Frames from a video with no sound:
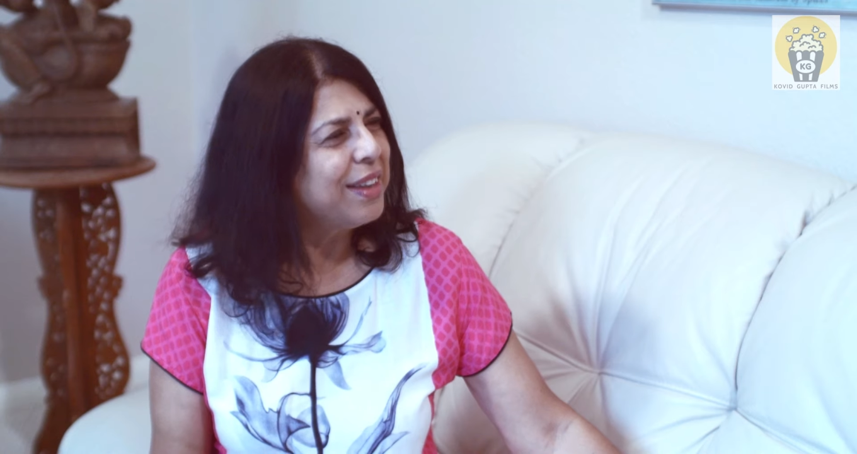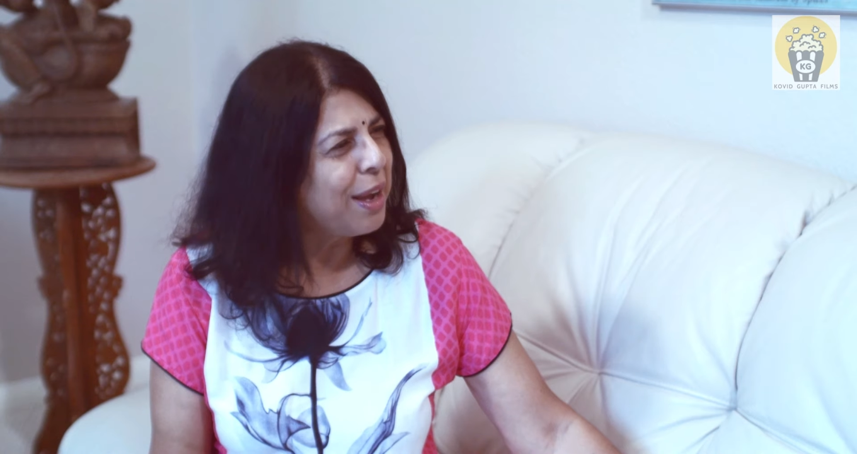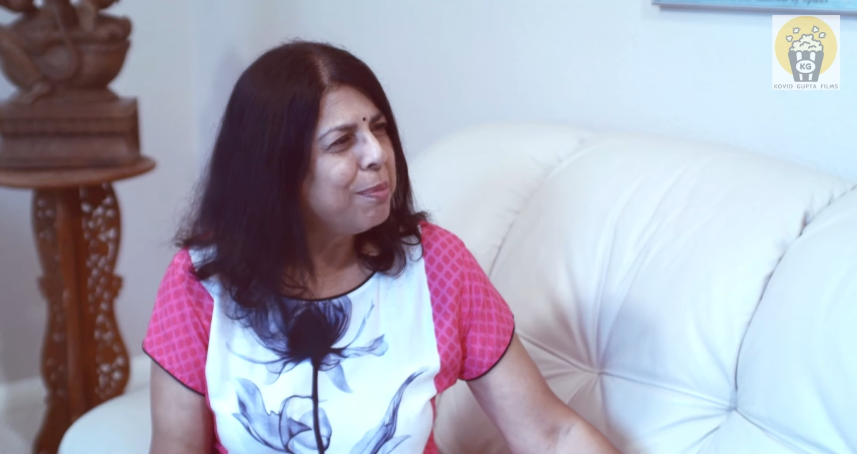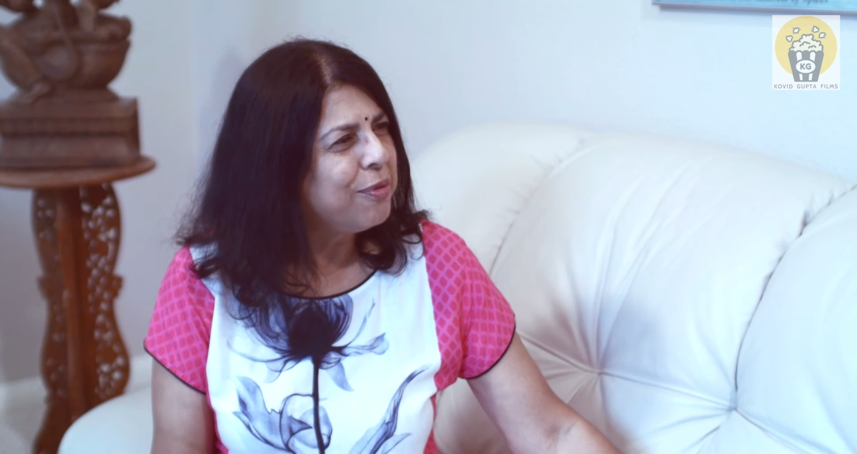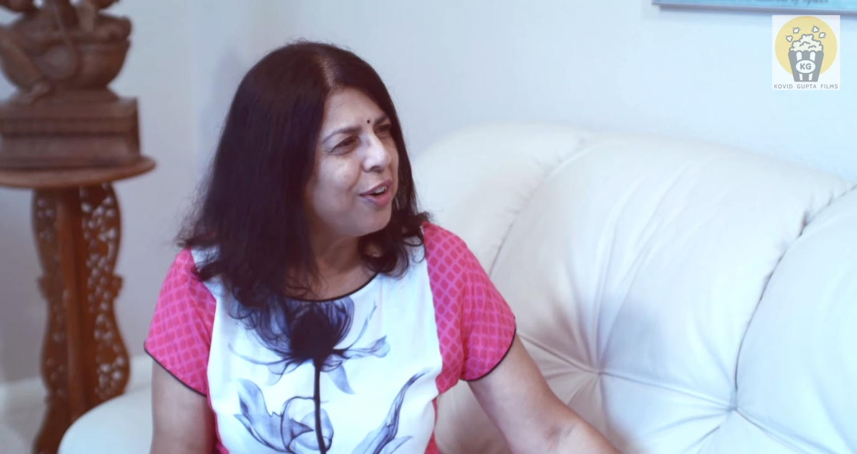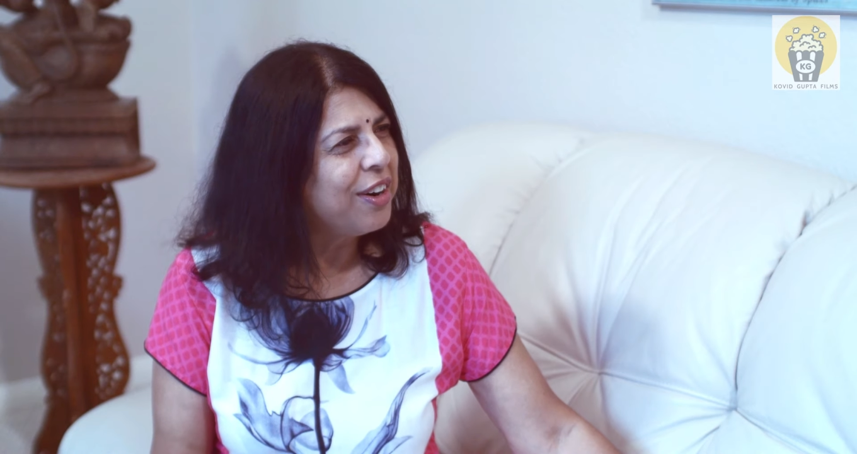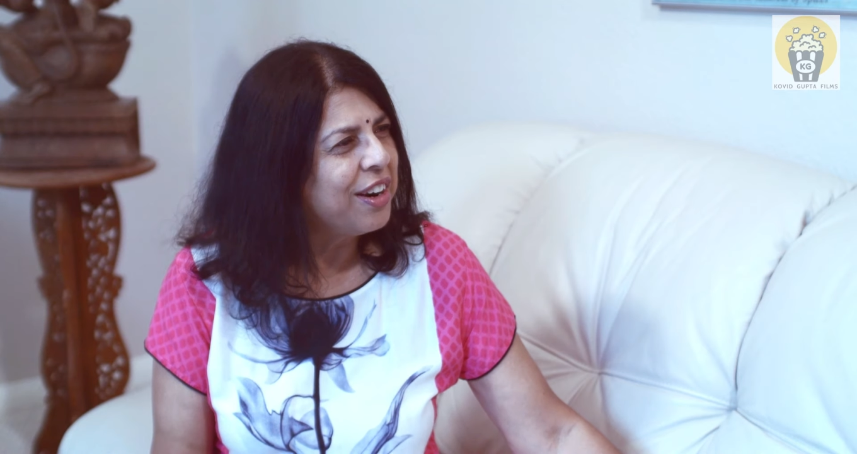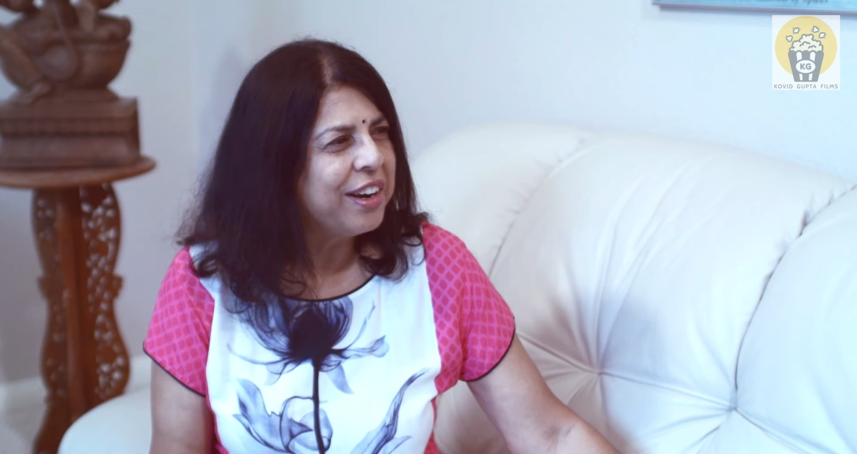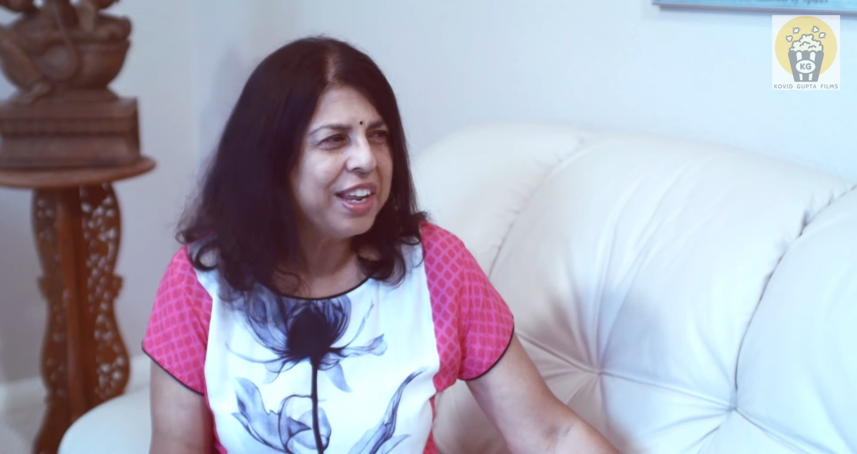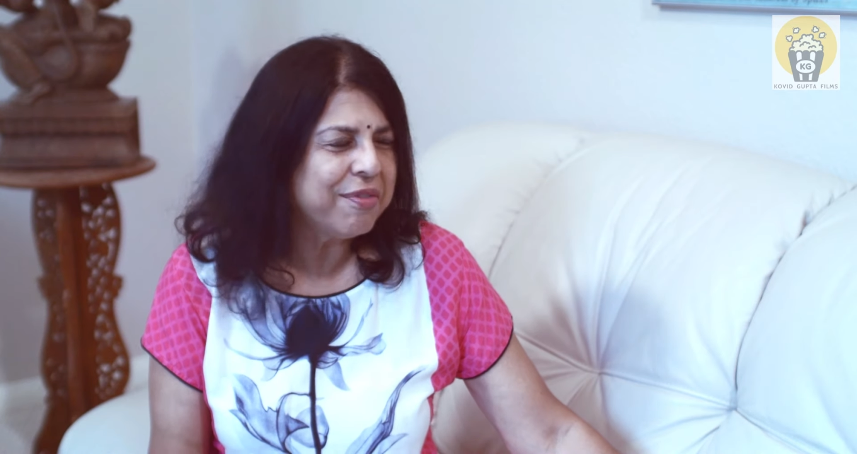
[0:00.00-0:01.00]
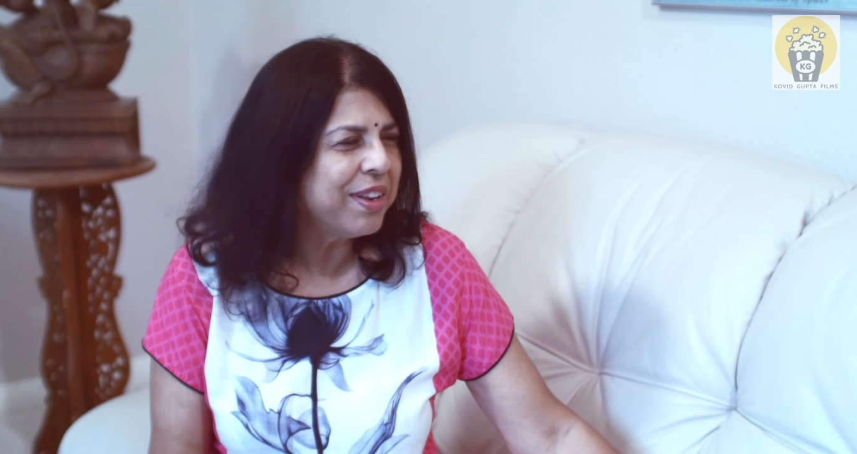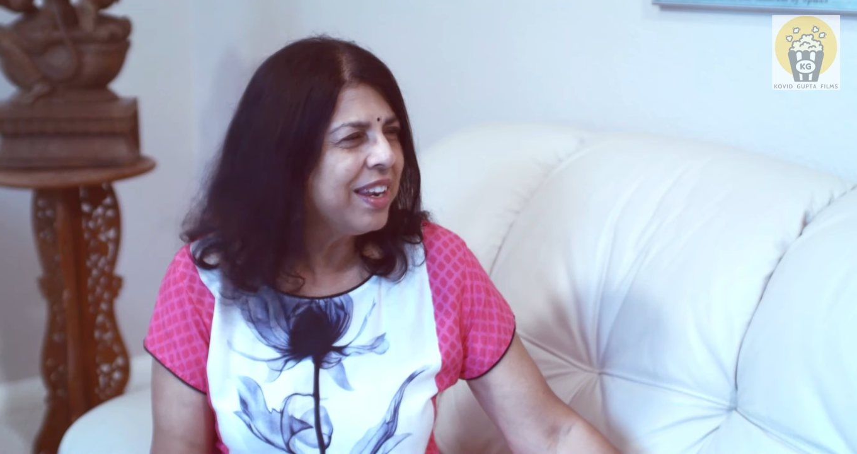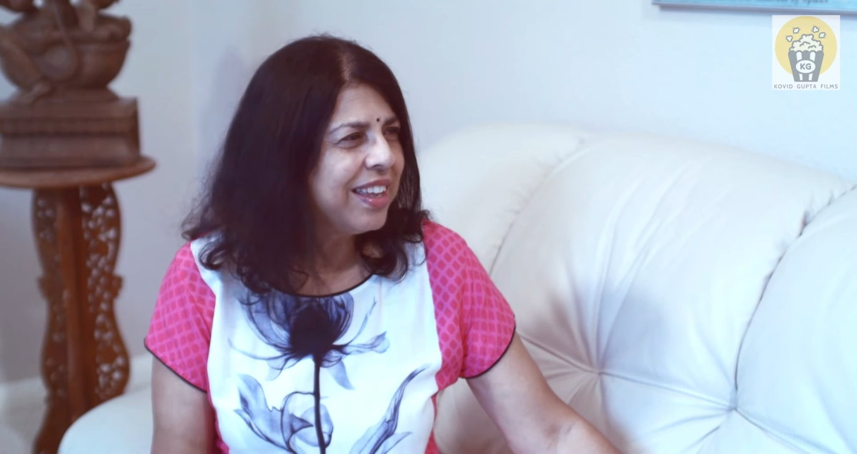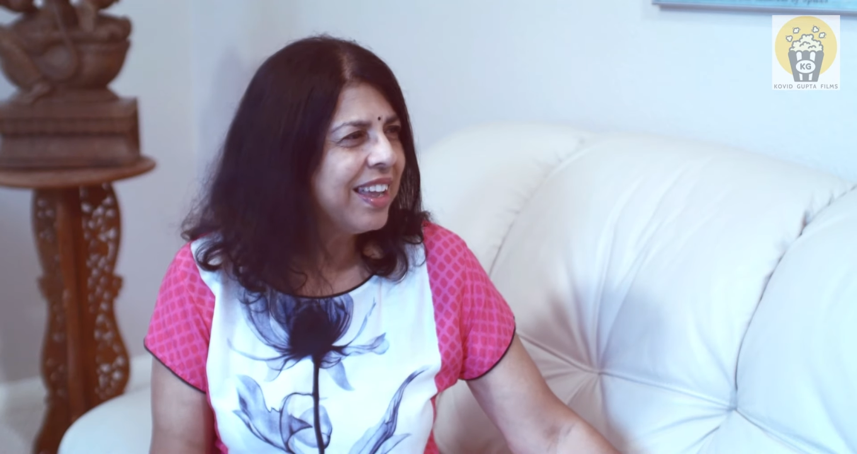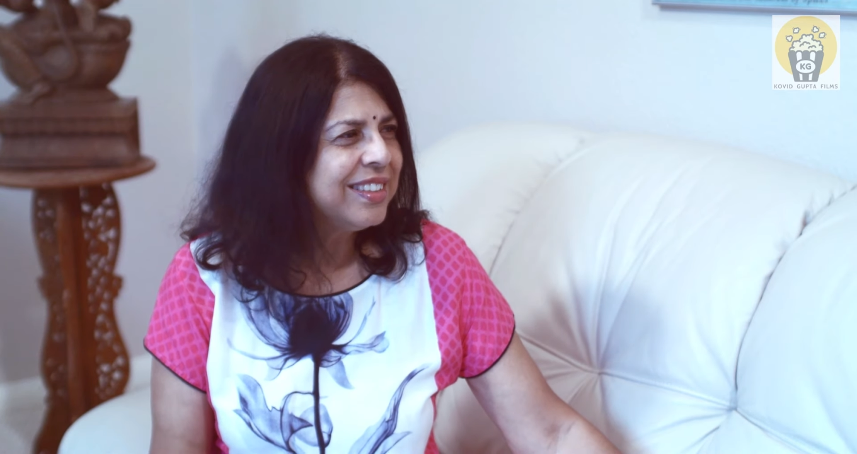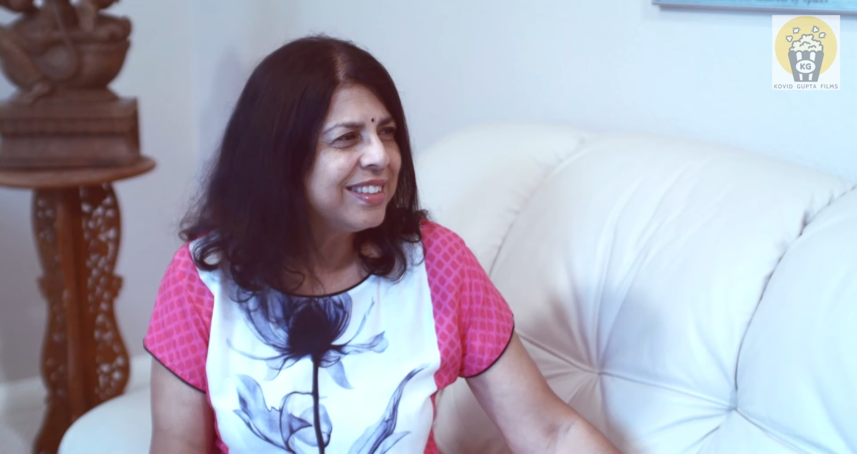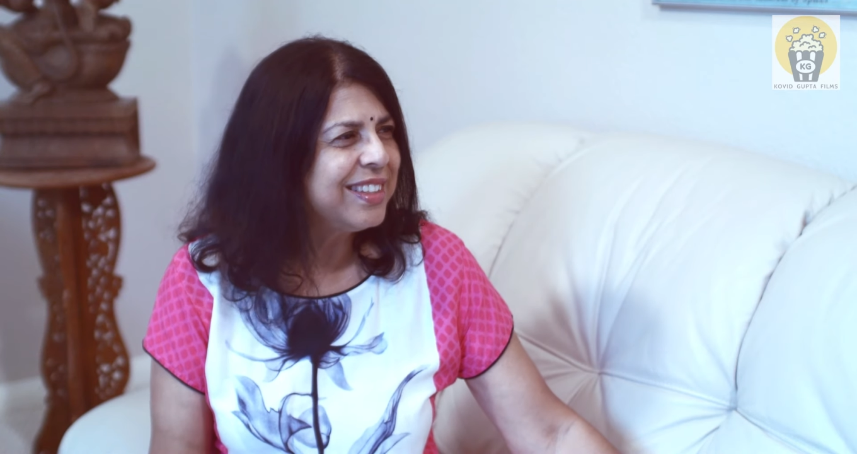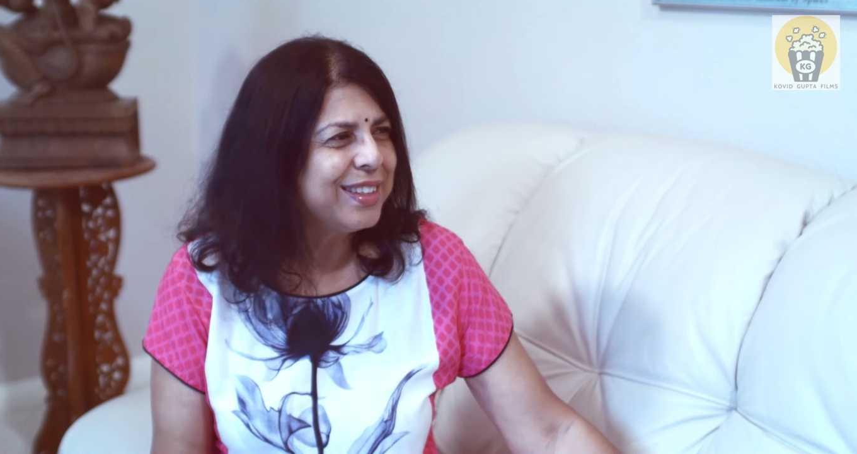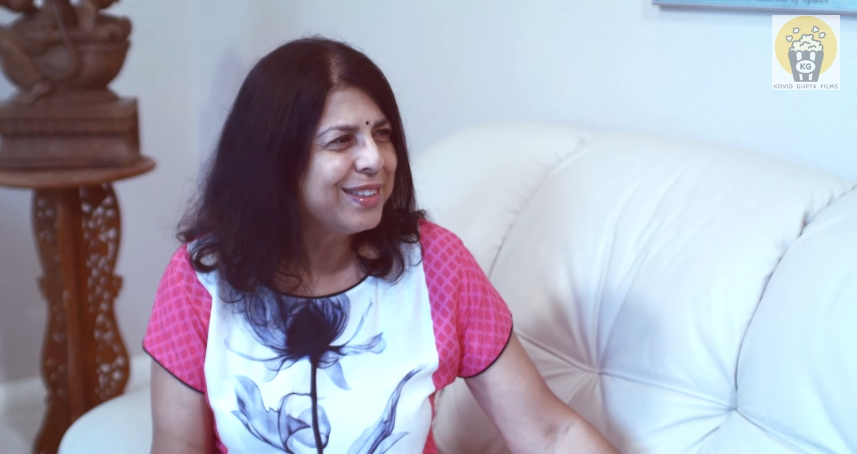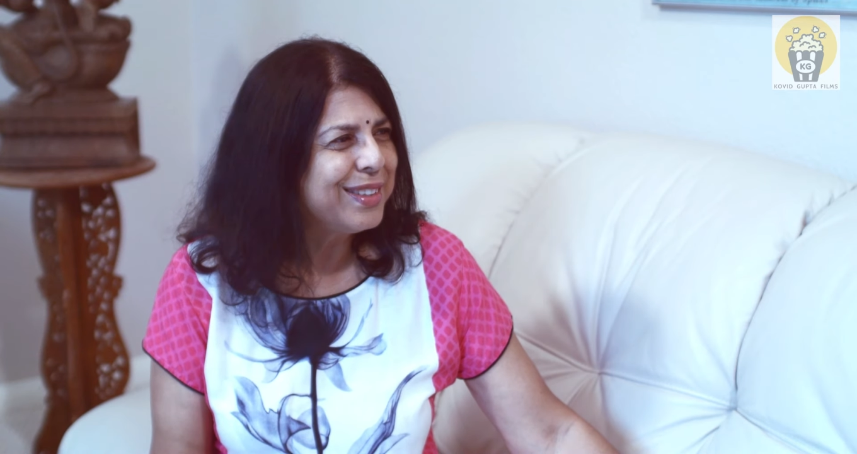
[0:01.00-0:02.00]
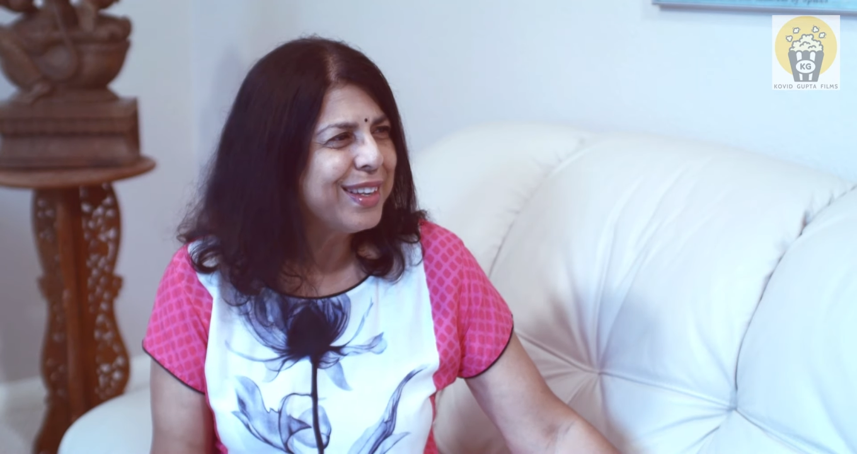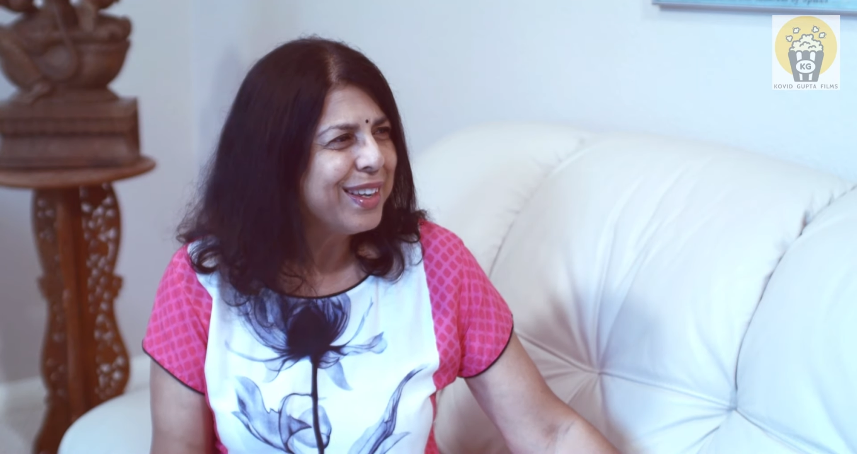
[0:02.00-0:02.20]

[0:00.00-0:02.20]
up for her, even against his